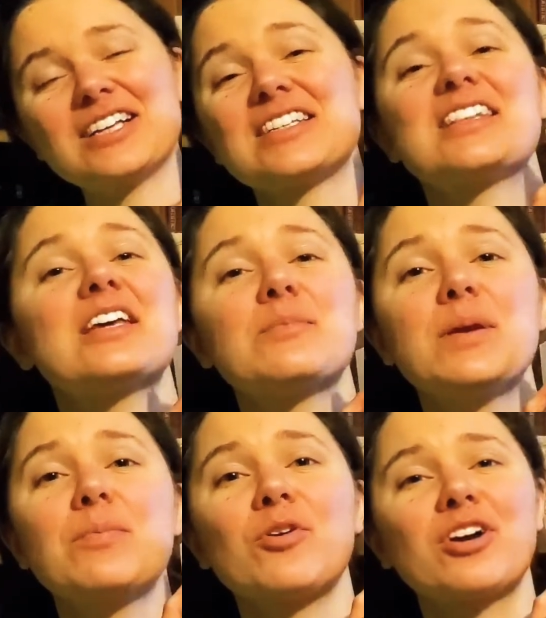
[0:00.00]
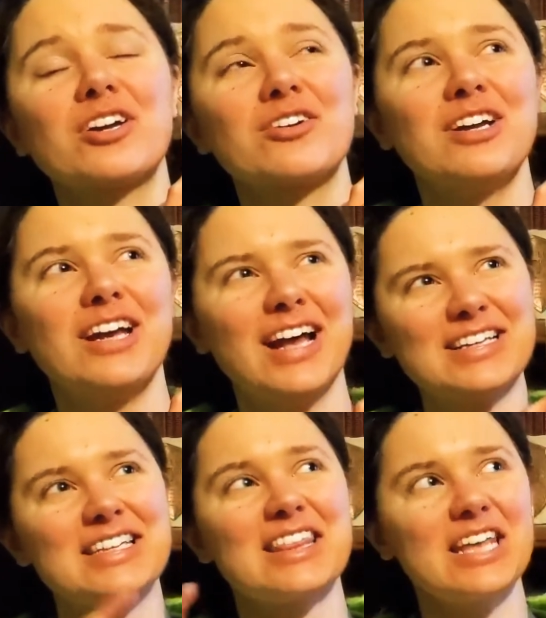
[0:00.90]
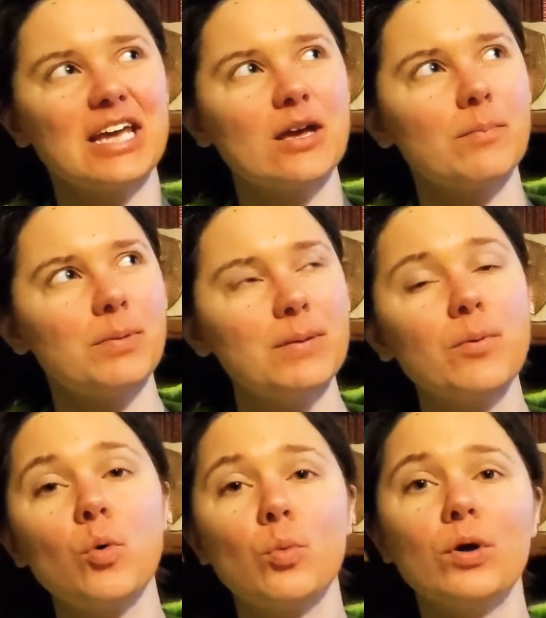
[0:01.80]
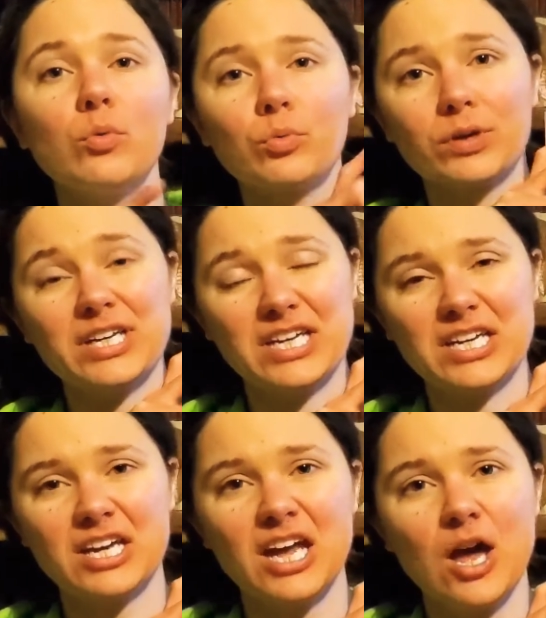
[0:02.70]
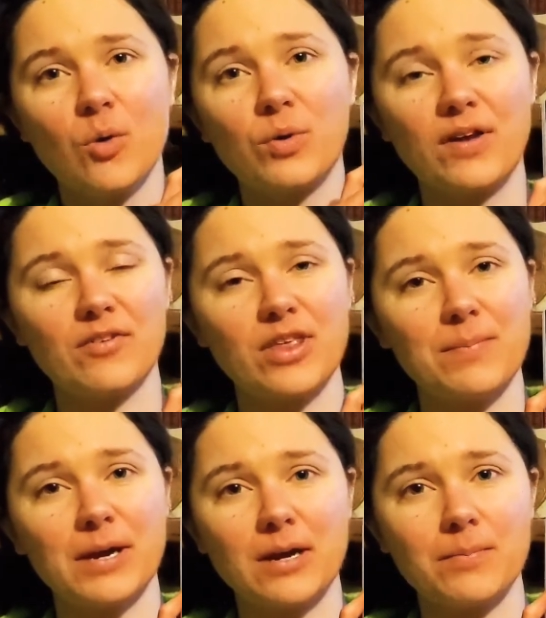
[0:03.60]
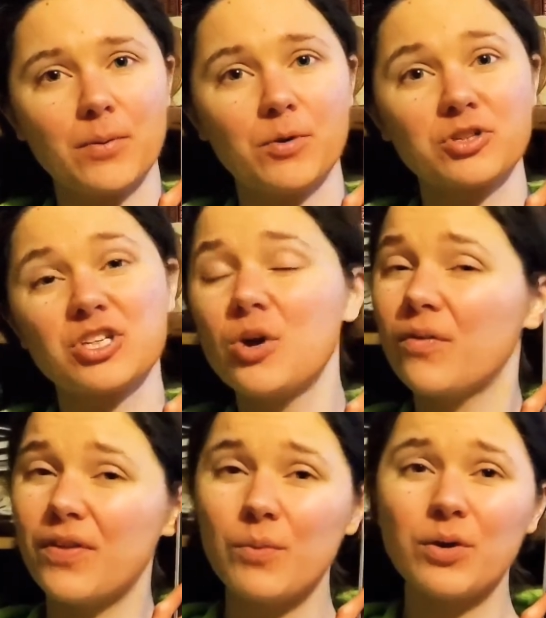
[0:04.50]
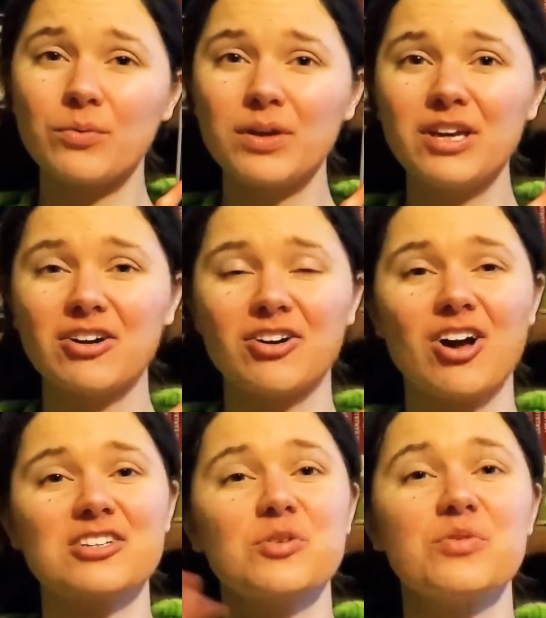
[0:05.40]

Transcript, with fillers: It's the thing people are gonna. It's the thing people will read whenever they pick up your book to know if they want to read it or not.